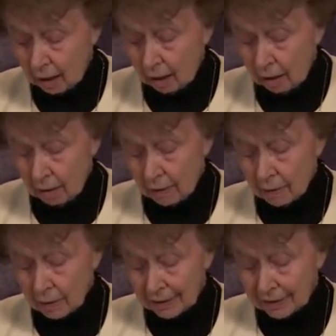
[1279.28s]

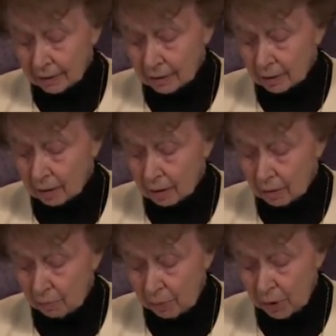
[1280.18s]
are
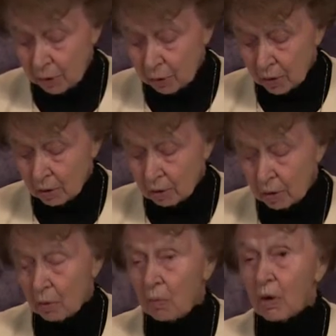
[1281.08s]
pure
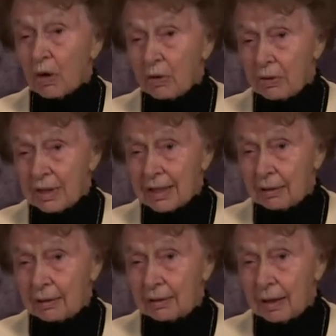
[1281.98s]
words,
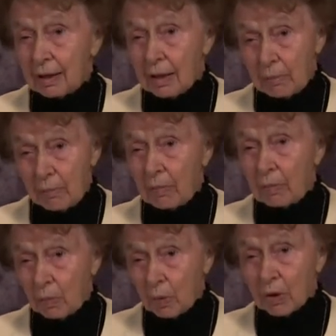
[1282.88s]
the
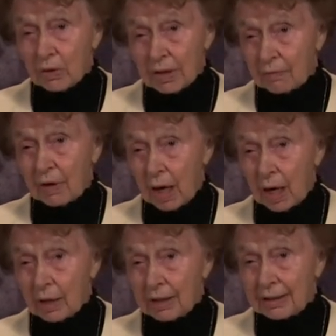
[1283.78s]
words of
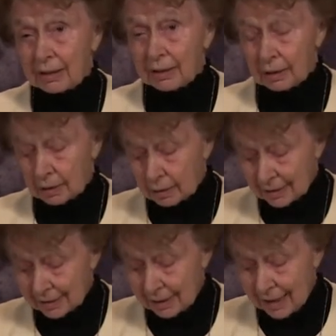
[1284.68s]
God.
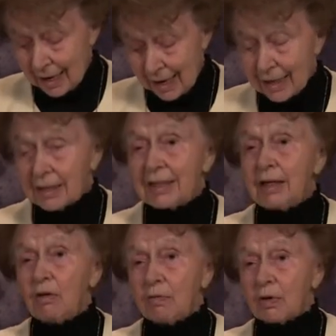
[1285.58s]
As
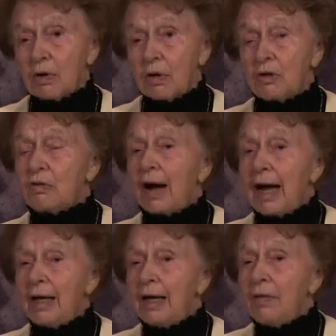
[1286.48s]
silver
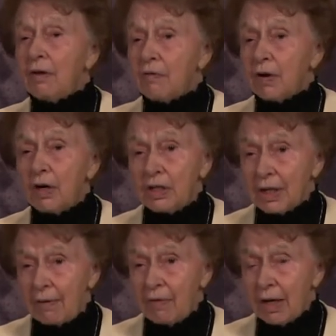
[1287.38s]
tried in the
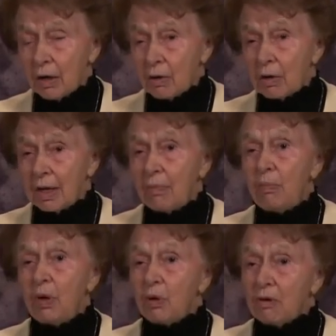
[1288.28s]
furnace of the earth,
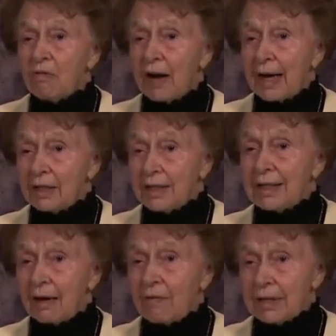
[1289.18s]
purified
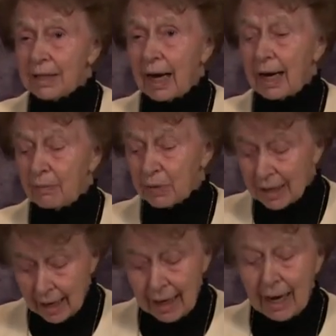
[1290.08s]
seven
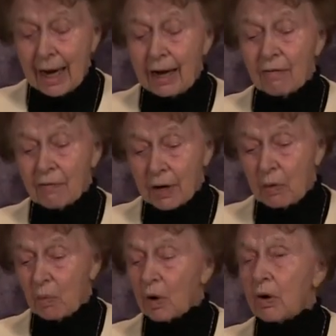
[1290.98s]
times.
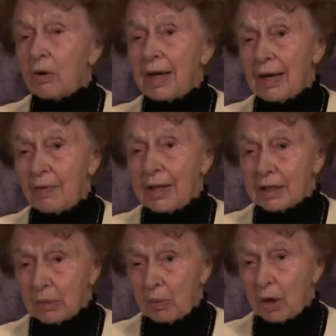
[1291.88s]
Every word in
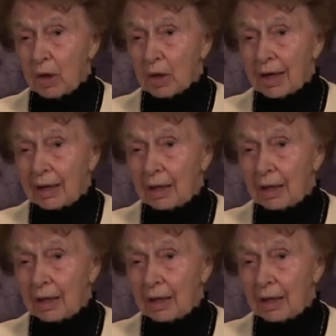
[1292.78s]
this book